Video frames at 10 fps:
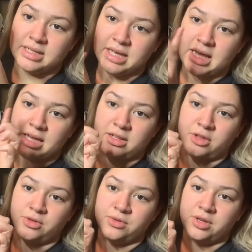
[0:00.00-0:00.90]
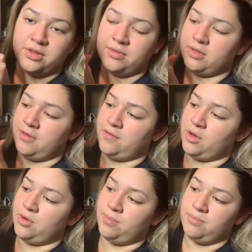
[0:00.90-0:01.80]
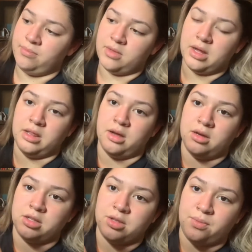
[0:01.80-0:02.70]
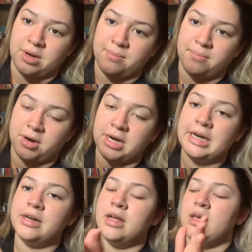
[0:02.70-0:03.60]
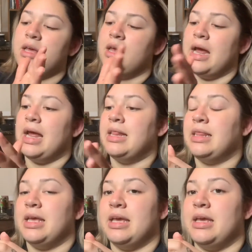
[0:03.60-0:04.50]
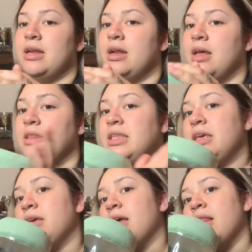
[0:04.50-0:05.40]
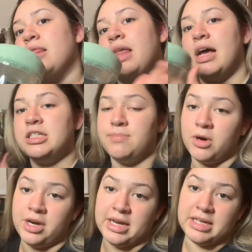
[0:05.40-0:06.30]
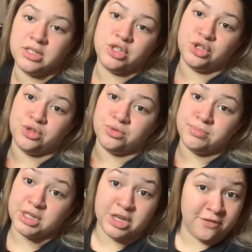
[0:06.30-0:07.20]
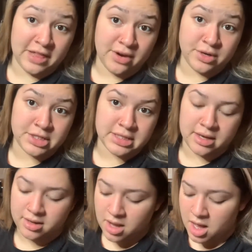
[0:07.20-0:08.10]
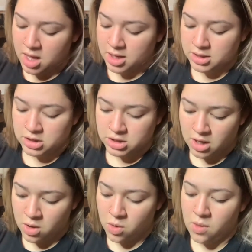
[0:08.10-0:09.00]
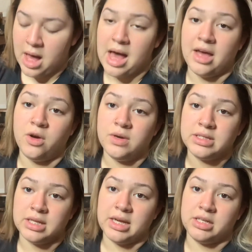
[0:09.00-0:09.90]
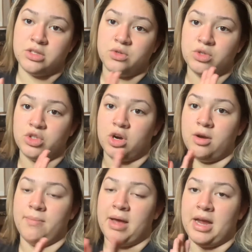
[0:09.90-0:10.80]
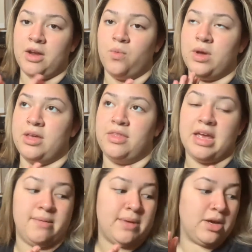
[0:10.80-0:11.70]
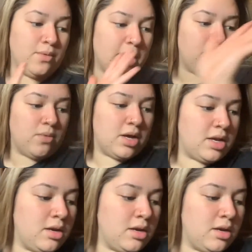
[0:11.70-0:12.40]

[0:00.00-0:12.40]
I glued the foam along the rim part, and then the last part is to put your flowers in. So I always like to start mine with a big red one